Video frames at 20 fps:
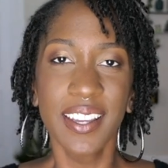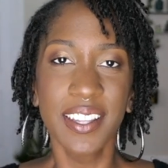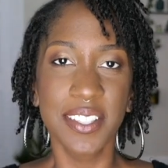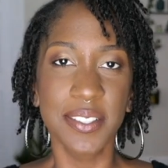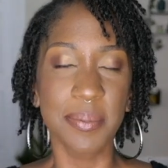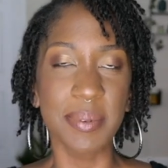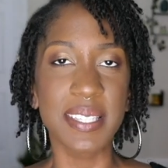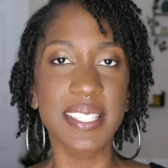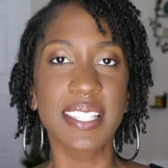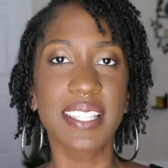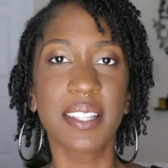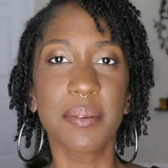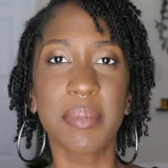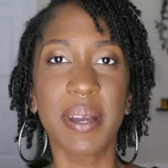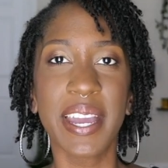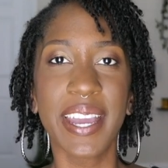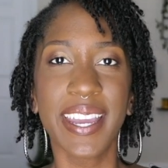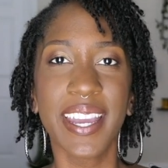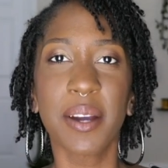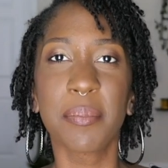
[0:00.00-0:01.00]
You may see that
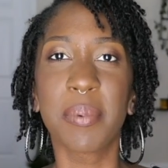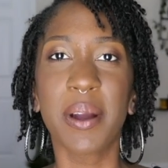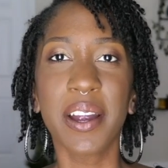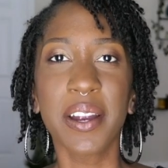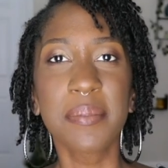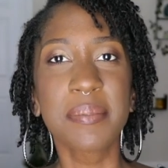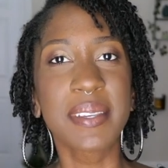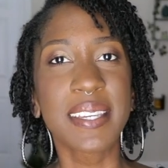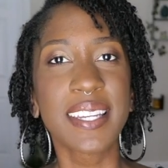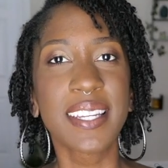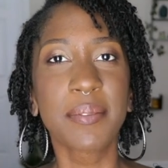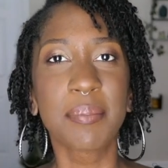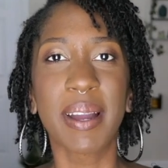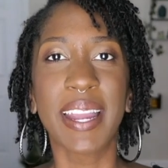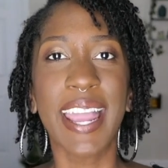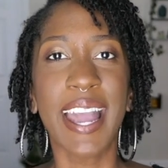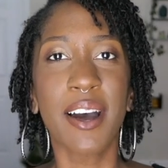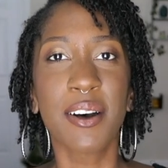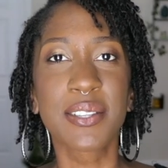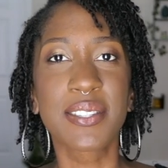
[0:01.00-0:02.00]
my apartment,
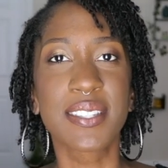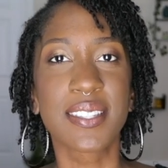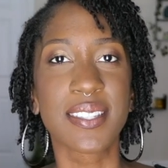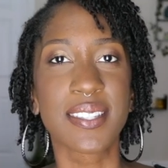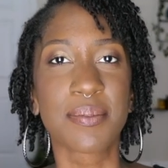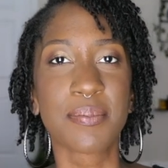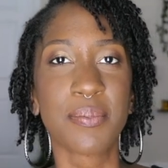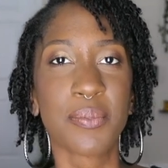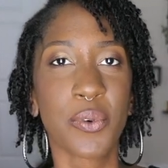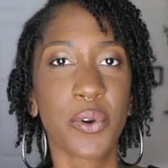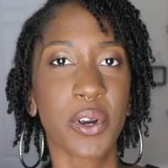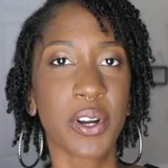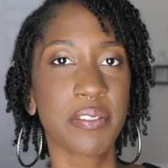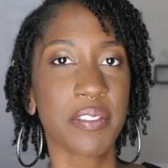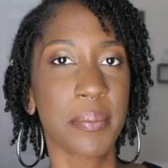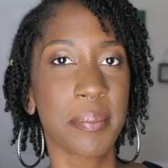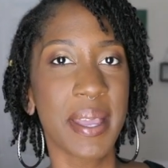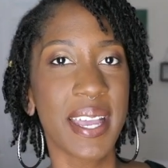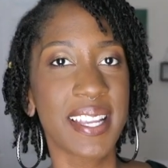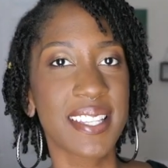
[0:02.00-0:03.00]
my house is more of
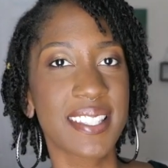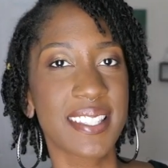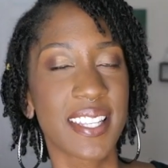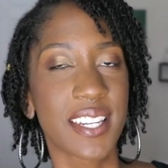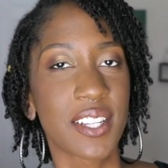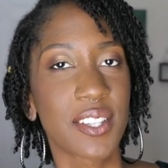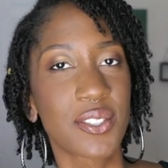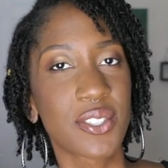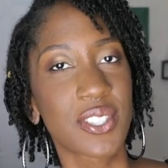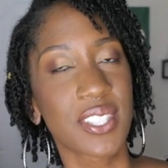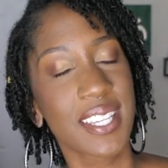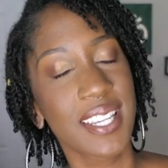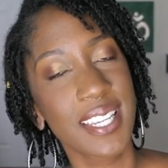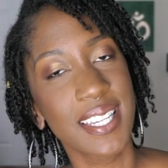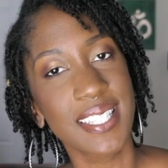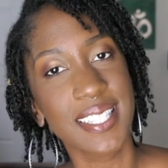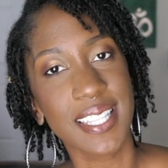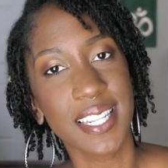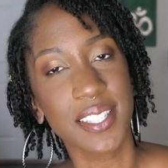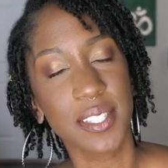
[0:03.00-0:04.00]
a mess than it usually
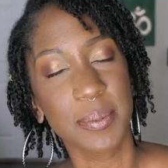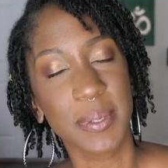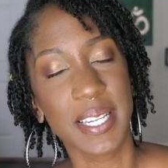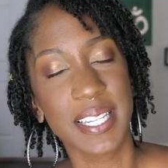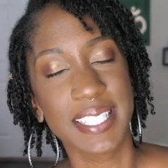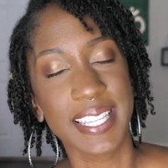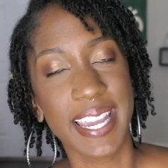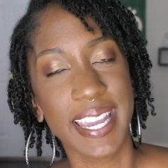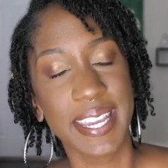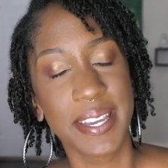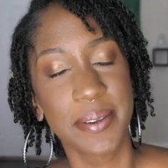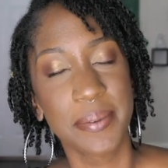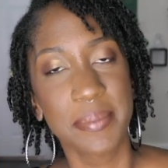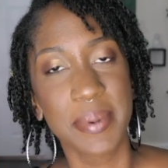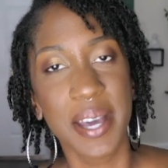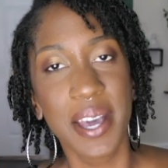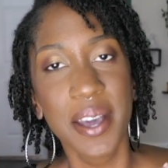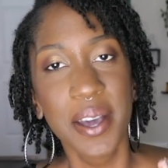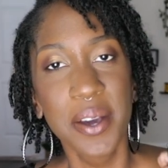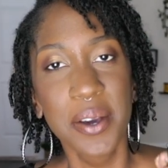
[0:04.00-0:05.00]
is. That is because I am
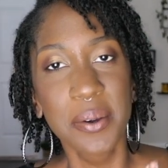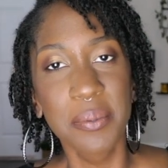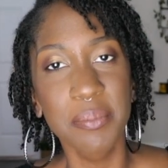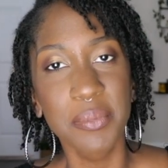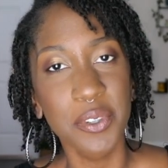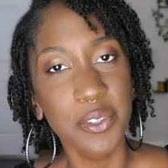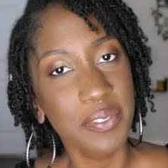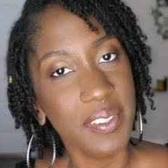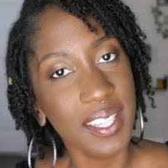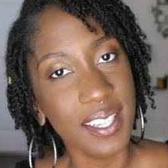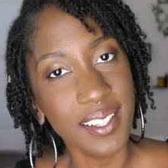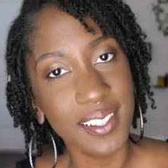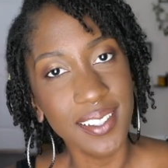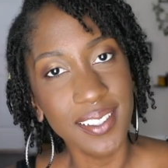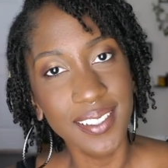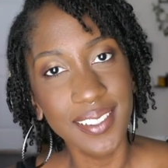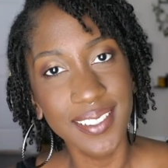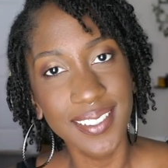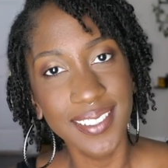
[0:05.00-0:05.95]
moving.